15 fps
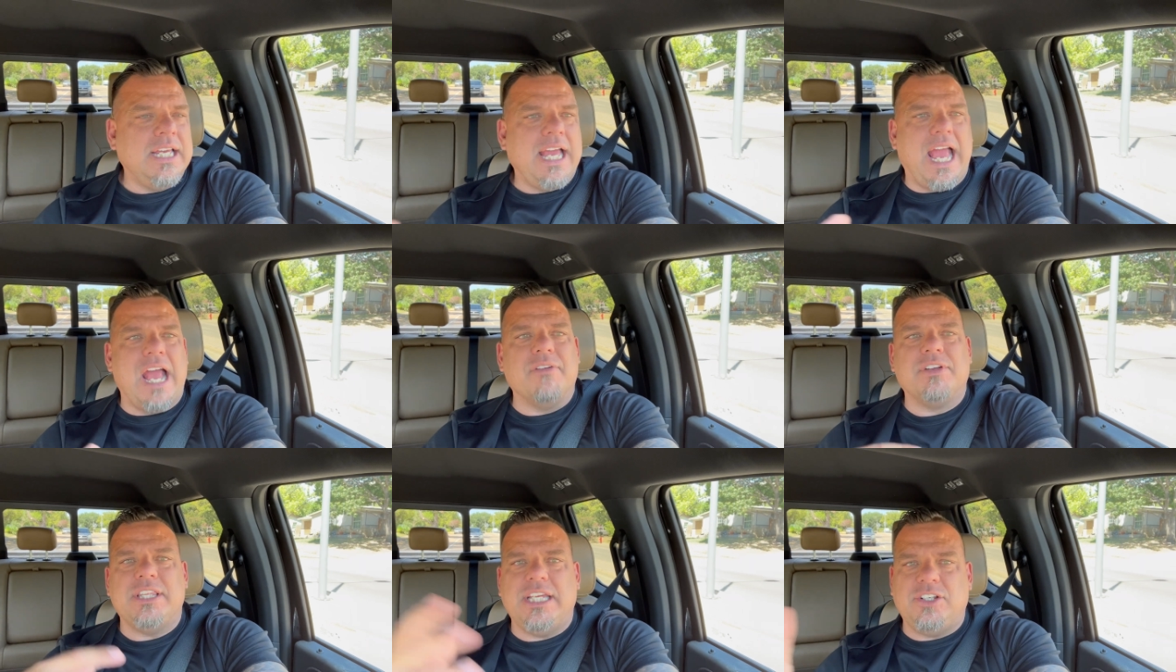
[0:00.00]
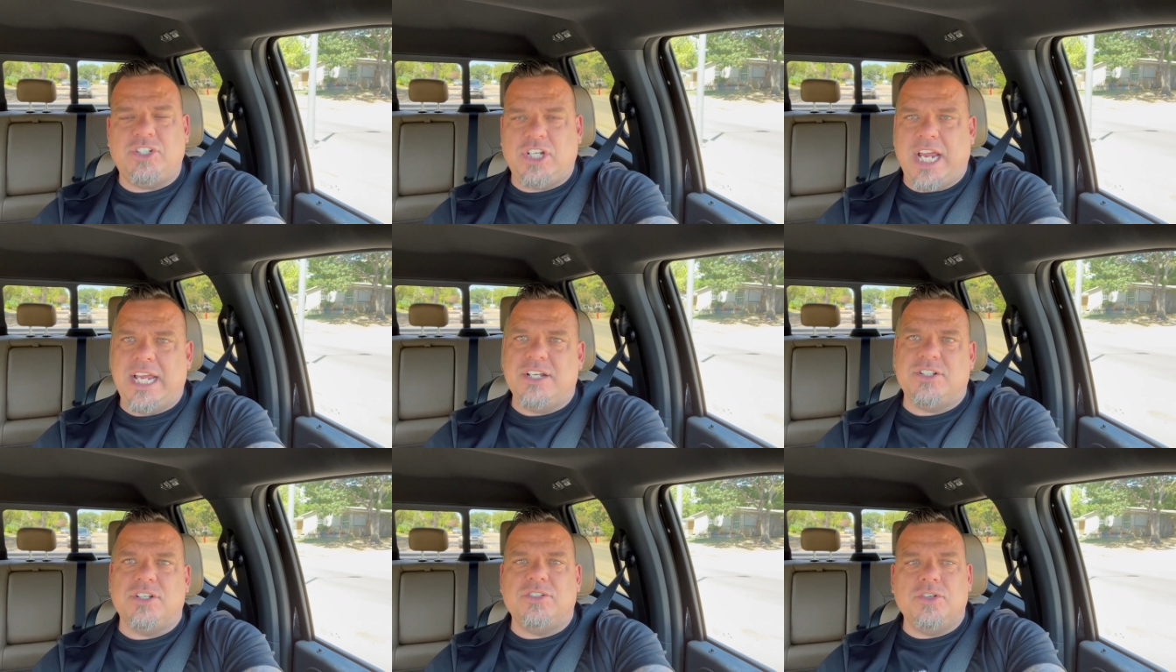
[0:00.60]
everything
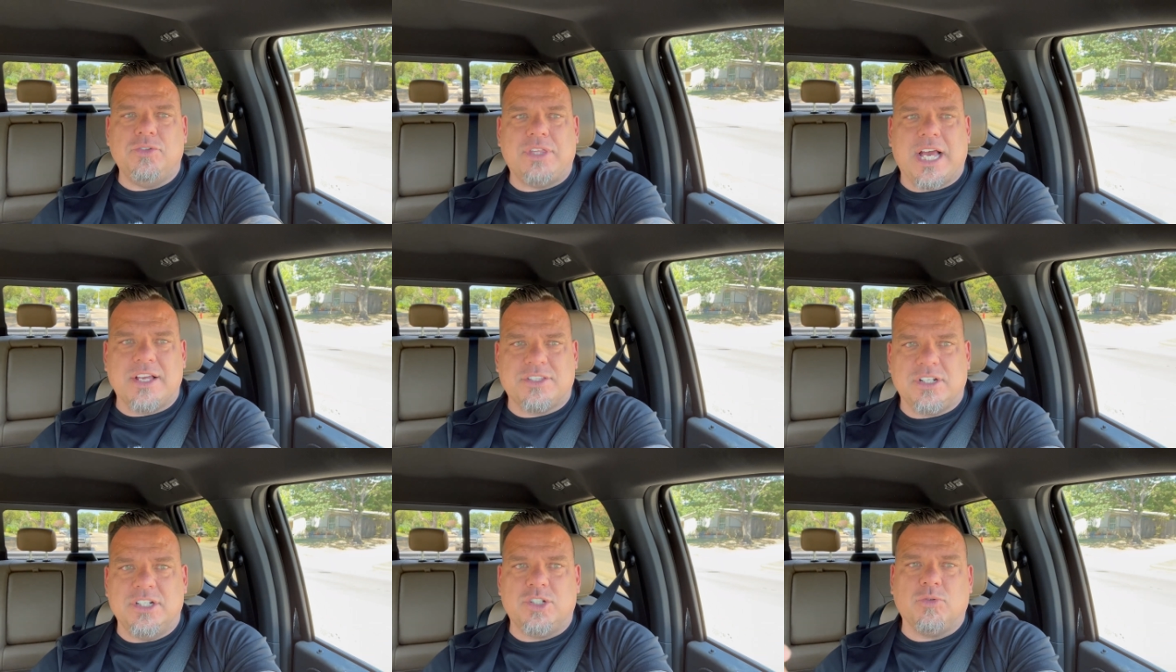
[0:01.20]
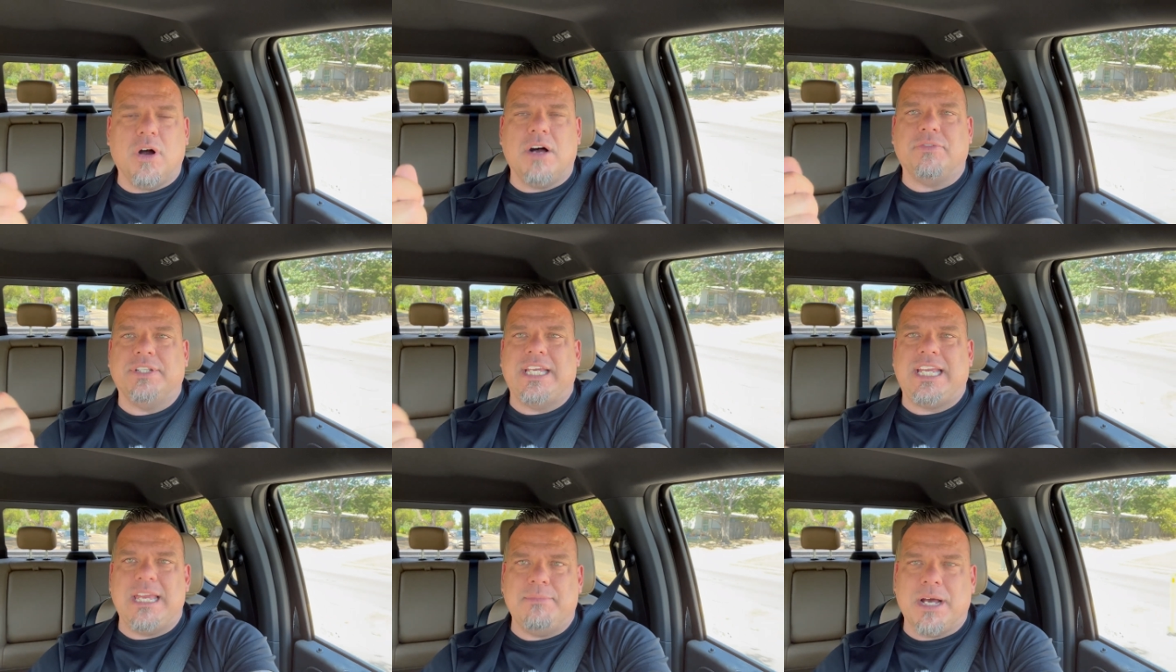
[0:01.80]
changed in 2012 when
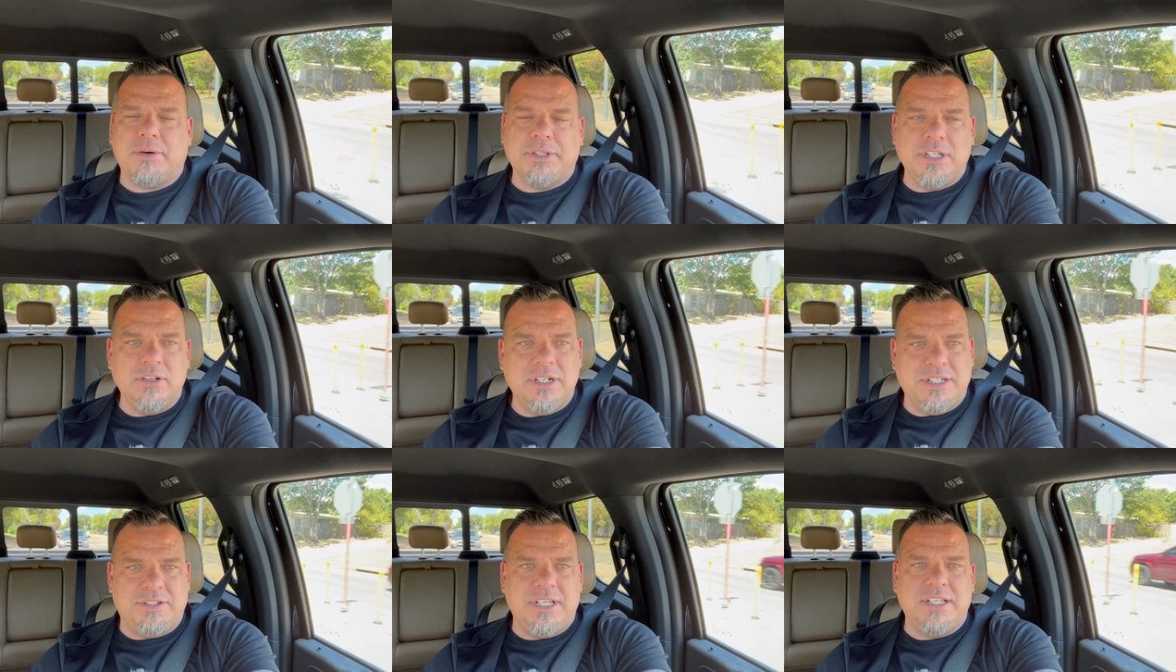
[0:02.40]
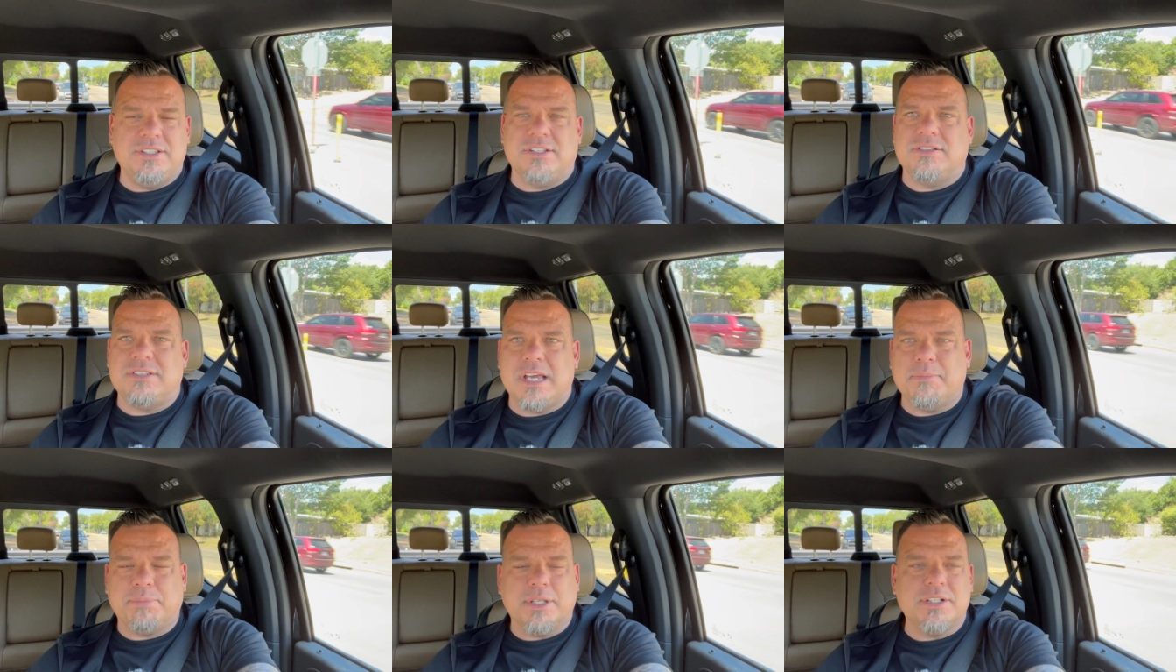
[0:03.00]
they came out with UDTs and
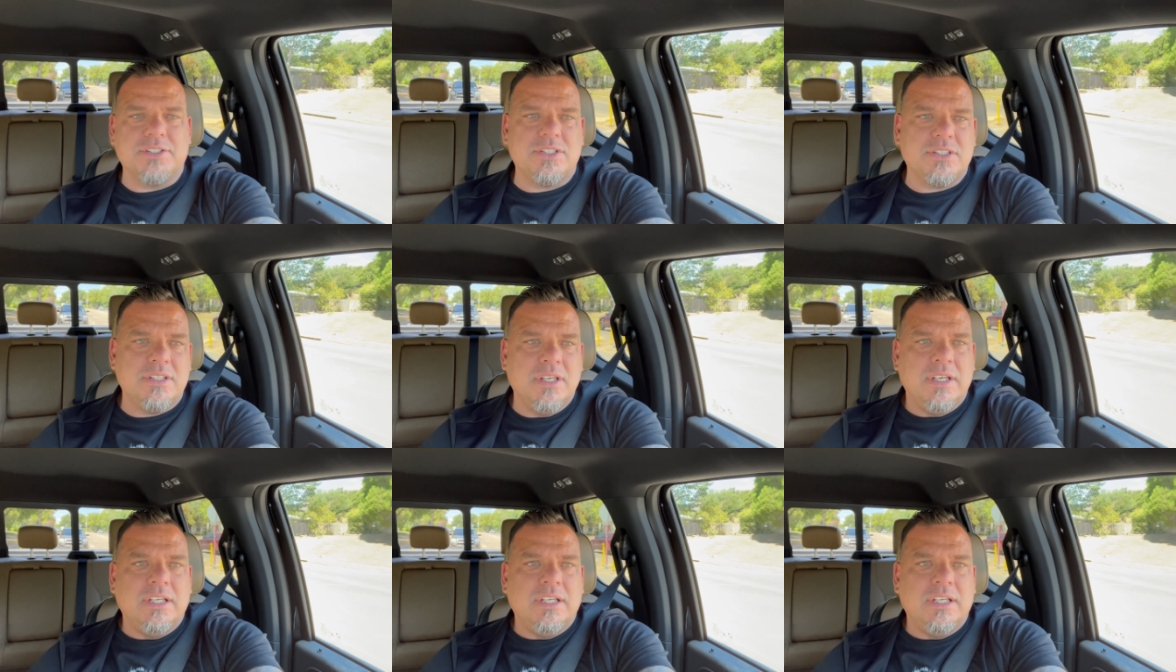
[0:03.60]
templates.